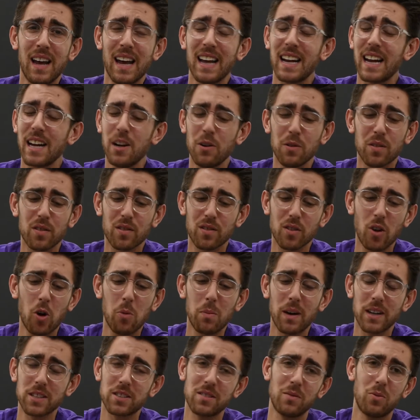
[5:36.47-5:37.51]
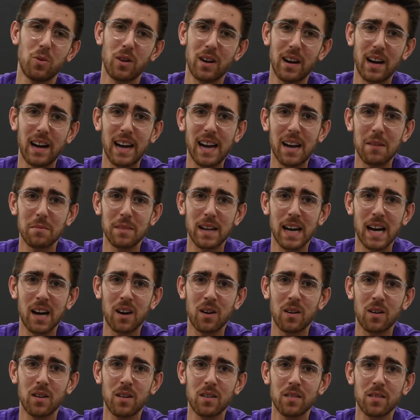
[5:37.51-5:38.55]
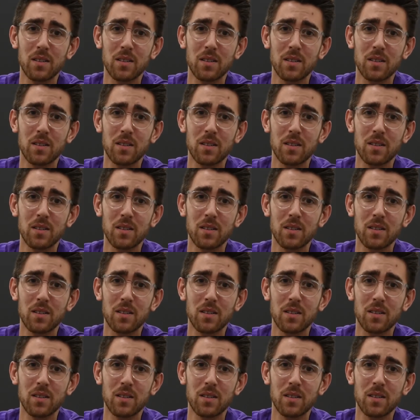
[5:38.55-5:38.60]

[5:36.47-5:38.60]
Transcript: and I owe so much of where I am now